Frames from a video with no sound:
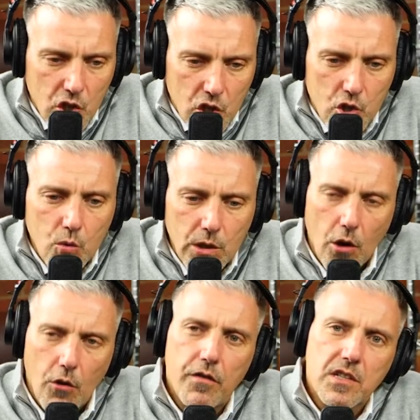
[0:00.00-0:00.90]
a
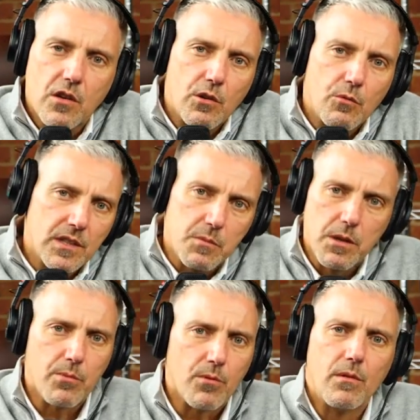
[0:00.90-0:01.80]
studio physically with
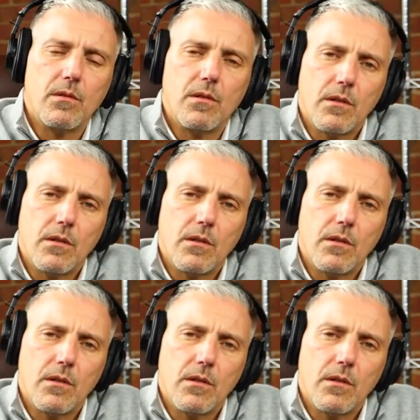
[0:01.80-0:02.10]
these people?